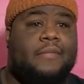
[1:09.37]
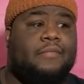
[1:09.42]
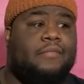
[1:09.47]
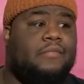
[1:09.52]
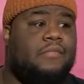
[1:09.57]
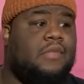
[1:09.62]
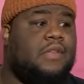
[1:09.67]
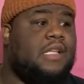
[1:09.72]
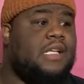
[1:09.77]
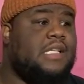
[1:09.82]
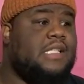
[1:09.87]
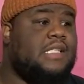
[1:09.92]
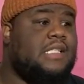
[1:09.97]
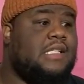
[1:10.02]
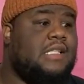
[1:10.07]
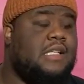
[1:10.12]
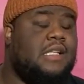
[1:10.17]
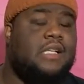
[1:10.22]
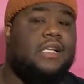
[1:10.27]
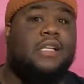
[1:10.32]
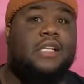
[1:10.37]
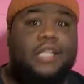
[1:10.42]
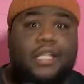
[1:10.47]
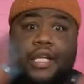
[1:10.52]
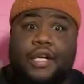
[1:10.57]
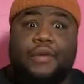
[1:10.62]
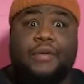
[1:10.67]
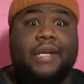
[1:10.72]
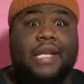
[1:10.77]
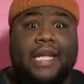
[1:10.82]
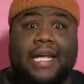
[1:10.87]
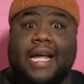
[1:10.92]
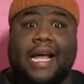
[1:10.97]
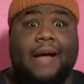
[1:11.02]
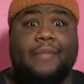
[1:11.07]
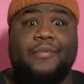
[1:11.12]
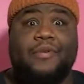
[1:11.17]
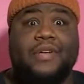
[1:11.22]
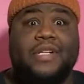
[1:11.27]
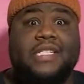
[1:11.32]
this loony,
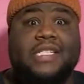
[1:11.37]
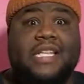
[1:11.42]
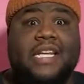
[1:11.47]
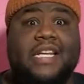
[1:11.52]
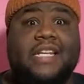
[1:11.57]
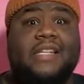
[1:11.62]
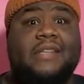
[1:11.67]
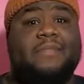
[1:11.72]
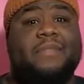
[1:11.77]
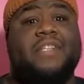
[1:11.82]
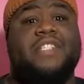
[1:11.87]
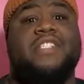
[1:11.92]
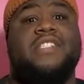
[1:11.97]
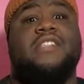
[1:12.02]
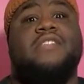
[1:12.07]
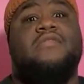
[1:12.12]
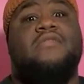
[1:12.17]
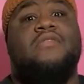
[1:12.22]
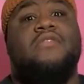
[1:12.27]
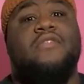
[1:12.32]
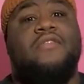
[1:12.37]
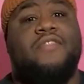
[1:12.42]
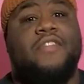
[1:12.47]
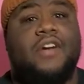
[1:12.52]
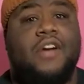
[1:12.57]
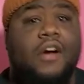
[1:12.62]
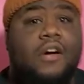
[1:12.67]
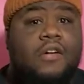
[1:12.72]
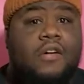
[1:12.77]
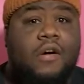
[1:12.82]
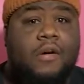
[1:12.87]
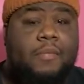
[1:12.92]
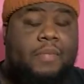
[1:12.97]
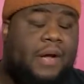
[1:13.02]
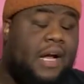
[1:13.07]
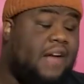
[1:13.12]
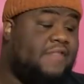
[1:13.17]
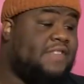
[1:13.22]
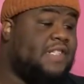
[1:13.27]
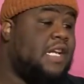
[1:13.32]
I'm going to say it, the bitch is cuckoo for Cocoa
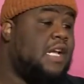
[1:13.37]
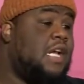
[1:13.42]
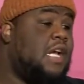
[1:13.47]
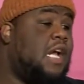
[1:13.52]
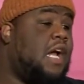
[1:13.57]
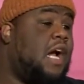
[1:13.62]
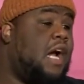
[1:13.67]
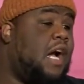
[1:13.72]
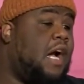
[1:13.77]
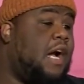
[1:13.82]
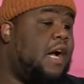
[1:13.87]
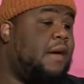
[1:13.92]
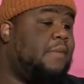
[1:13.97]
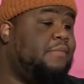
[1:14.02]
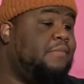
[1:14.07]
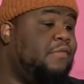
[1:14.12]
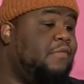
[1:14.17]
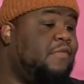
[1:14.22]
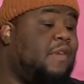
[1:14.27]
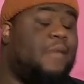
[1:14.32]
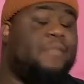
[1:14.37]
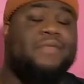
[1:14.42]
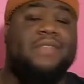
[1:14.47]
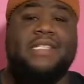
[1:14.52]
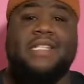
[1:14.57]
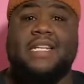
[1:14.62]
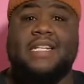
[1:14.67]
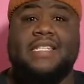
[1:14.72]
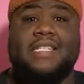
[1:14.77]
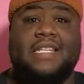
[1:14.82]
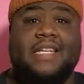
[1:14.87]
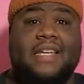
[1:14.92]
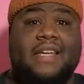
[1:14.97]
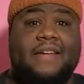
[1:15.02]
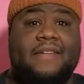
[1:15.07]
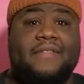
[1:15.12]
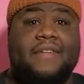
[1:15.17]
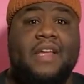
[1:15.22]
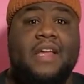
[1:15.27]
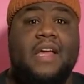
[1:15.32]
Puffs,
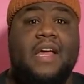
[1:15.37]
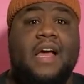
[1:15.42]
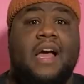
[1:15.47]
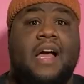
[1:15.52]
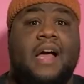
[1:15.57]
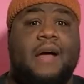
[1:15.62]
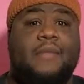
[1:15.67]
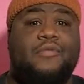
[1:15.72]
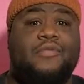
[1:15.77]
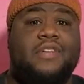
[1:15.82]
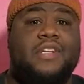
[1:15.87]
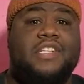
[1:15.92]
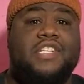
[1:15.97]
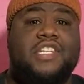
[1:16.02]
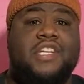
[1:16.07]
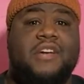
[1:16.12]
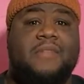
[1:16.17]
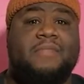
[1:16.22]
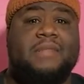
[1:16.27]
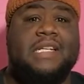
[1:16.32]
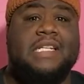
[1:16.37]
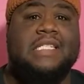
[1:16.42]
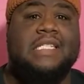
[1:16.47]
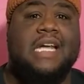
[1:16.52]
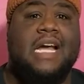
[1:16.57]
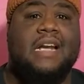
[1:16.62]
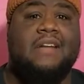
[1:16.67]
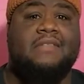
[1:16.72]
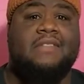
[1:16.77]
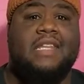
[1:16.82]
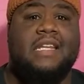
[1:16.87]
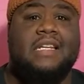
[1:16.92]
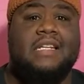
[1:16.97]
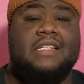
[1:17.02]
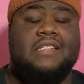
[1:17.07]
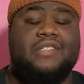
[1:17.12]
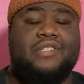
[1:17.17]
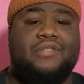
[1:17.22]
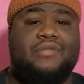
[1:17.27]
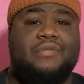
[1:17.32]
representative on the GOP side of
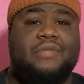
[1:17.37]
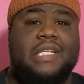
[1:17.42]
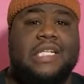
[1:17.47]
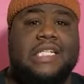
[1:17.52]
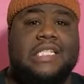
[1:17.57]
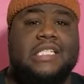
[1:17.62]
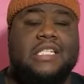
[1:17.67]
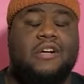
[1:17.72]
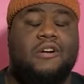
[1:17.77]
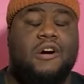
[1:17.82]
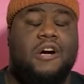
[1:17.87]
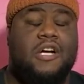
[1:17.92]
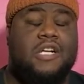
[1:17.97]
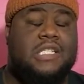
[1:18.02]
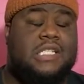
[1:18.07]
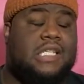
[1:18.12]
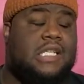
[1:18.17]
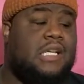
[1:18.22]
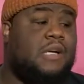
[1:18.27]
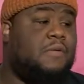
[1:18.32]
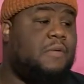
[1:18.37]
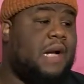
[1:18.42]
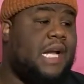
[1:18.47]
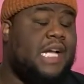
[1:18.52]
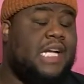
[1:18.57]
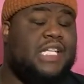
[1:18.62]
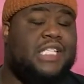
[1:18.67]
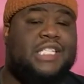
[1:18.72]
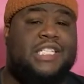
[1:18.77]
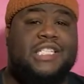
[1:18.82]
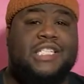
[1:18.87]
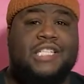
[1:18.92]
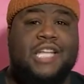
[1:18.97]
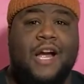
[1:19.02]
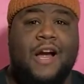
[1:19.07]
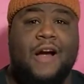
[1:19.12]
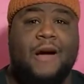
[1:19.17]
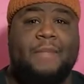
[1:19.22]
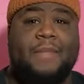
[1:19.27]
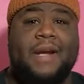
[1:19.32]
things, who is causing quite a
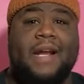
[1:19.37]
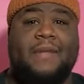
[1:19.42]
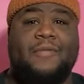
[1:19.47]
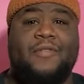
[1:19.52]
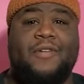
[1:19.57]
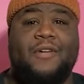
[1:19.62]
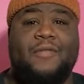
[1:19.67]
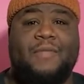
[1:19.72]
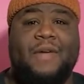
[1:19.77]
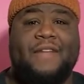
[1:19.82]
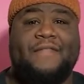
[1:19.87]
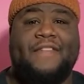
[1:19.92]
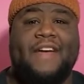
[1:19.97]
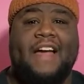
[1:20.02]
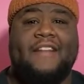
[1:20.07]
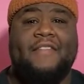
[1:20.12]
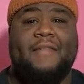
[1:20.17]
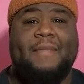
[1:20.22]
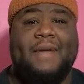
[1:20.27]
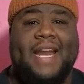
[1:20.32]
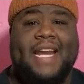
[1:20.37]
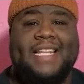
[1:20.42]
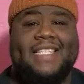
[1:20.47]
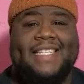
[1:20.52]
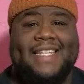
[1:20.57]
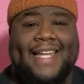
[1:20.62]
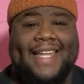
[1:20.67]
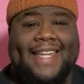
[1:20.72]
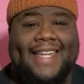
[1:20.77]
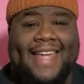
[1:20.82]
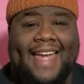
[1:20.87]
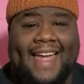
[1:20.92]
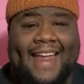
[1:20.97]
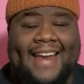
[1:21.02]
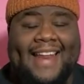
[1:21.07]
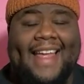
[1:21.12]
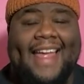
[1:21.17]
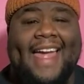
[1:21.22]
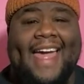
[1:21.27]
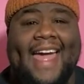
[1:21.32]
stir. But I'm going to wait for everybody to get
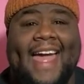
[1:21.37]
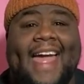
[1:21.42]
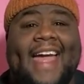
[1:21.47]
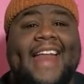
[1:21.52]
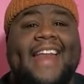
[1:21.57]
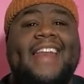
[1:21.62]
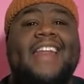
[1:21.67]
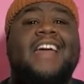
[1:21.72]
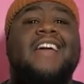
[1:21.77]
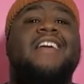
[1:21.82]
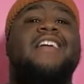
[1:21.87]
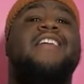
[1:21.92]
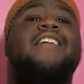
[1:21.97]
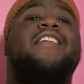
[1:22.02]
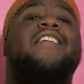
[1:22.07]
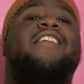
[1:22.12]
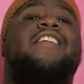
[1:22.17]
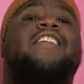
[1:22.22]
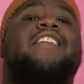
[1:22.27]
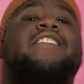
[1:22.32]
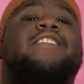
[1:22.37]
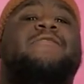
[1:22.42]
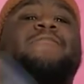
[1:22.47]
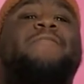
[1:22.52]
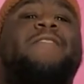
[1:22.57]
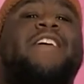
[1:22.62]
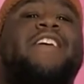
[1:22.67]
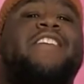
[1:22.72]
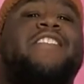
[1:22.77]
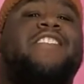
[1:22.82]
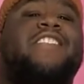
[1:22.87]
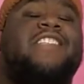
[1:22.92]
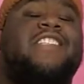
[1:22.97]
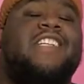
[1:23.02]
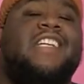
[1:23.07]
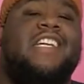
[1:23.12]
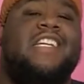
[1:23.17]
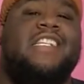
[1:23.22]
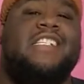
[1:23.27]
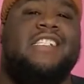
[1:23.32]
in, because, bitch,
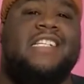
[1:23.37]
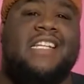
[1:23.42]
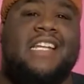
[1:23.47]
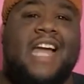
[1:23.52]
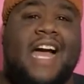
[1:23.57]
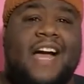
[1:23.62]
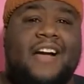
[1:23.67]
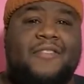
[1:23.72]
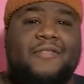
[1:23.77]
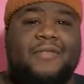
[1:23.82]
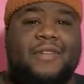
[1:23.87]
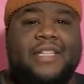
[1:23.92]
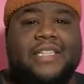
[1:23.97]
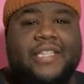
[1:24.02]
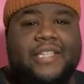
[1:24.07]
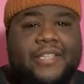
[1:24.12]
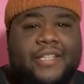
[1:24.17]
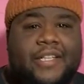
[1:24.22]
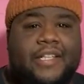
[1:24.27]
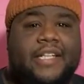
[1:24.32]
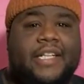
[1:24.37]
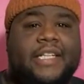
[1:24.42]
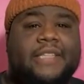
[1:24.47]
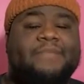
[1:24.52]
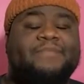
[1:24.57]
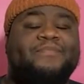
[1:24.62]
it is a lot going on.